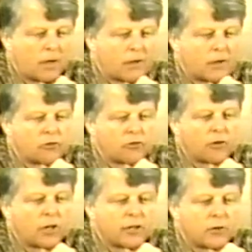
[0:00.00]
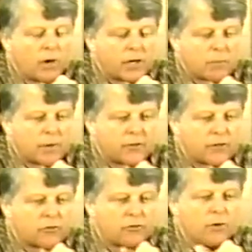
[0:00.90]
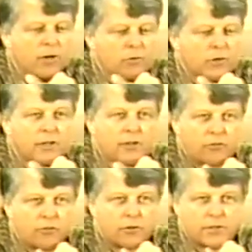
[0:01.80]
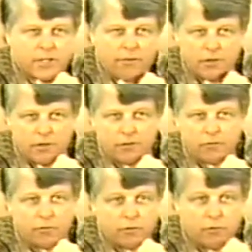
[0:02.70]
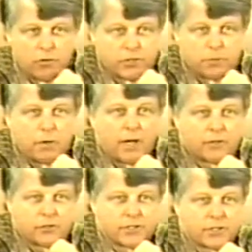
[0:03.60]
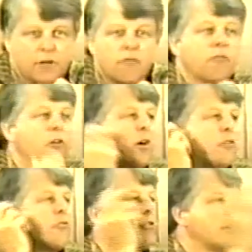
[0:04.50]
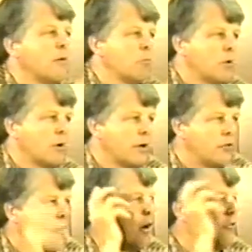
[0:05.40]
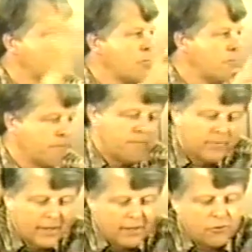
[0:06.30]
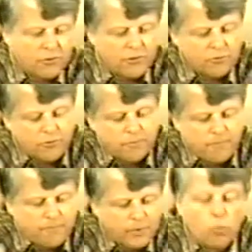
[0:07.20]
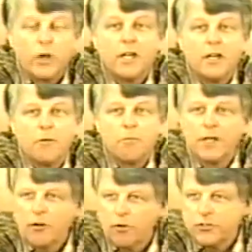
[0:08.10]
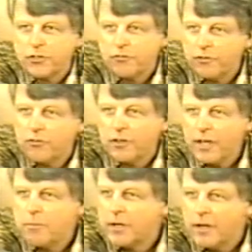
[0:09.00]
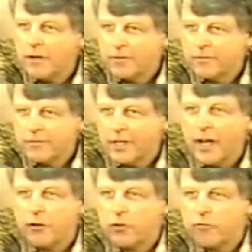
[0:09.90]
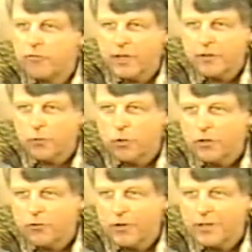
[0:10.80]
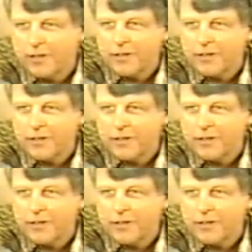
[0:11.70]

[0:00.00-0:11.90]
Tertullian, writing about the year 200 in his 37th and 51st Apologies, flaunts the emperor. He taunts him. He says, We, meaning Christians, here's a layman now, the guy who invented the word Trinity.